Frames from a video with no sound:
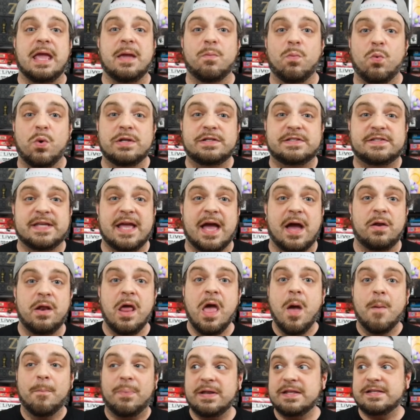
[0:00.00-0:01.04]
game would sound,
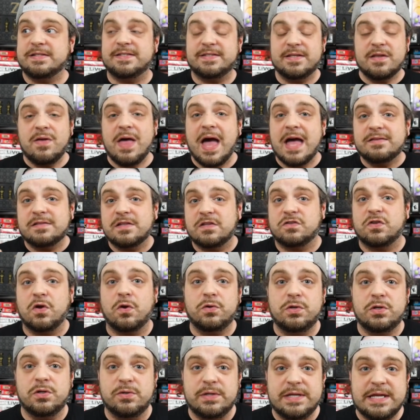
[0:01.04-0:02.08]
but it still has its
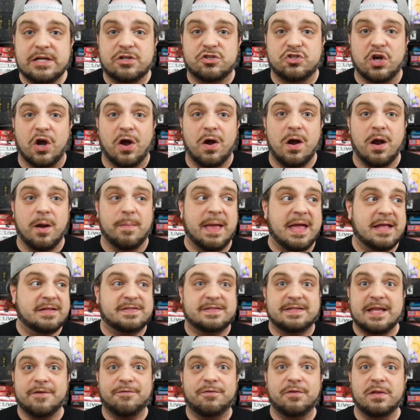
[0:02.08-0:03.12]
own unique charm.
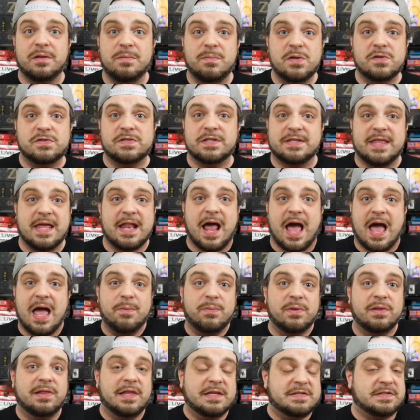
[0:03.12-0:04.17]
It's definitely music that I
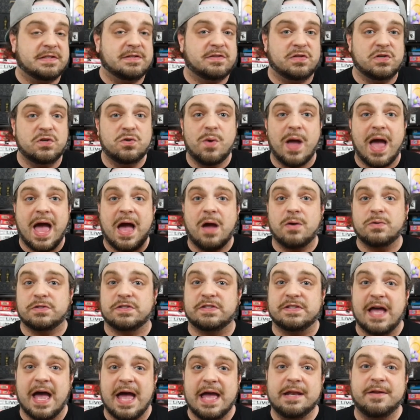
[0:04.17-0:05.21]
would listen to
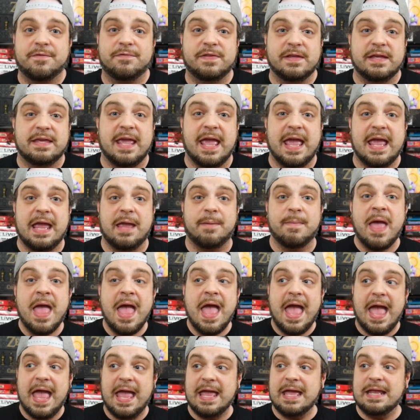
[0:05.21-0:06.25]
outside of the game.
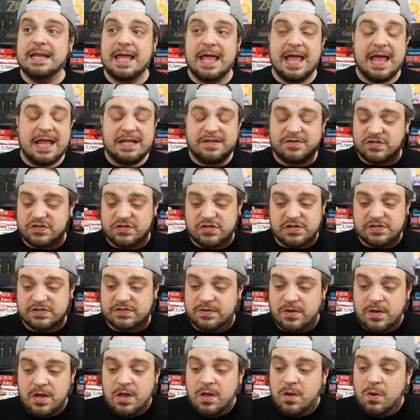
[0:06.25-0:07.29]
And it's
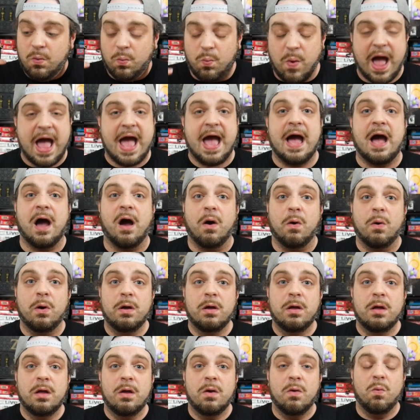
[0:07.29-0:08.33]
just, wow,
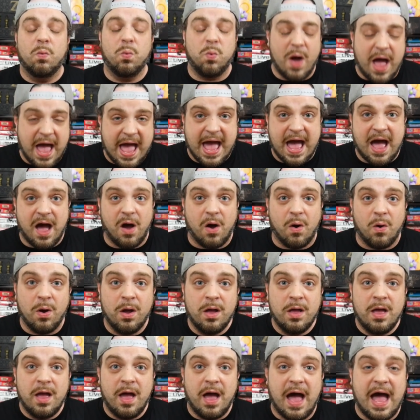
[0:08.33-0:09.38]
wow.
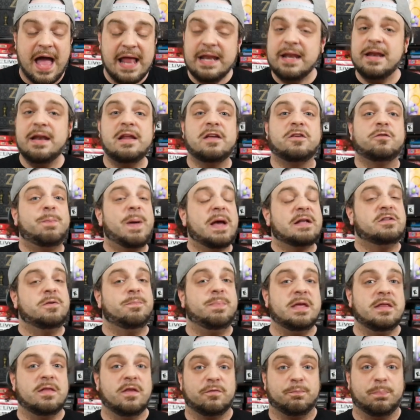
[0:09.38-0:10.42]
I didn't expect to
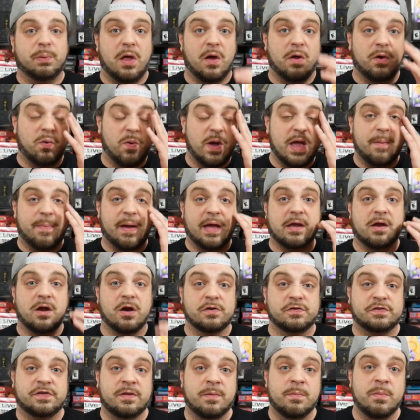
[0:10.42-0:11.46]
be this blown away by
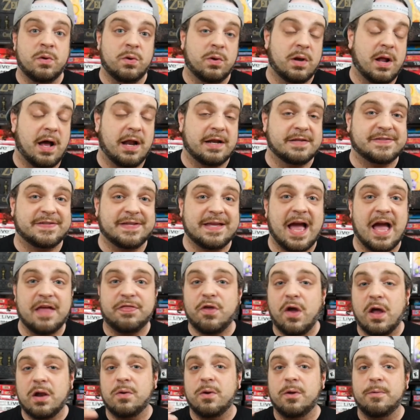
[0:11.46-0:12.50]
Curse of the Moon, honestly. I
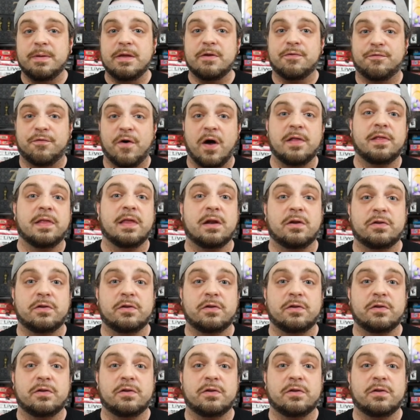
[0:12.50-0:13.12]
thought it would be a fun